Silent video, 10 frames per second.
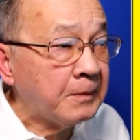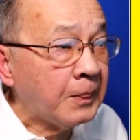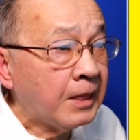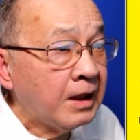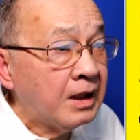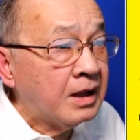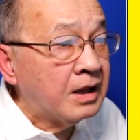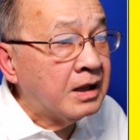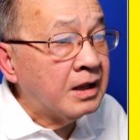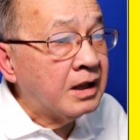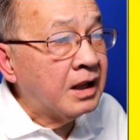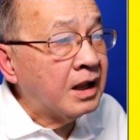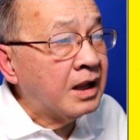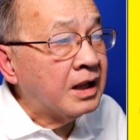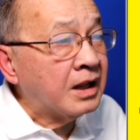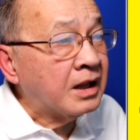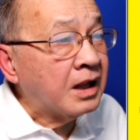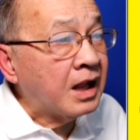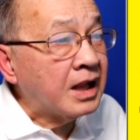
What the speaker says: (silence)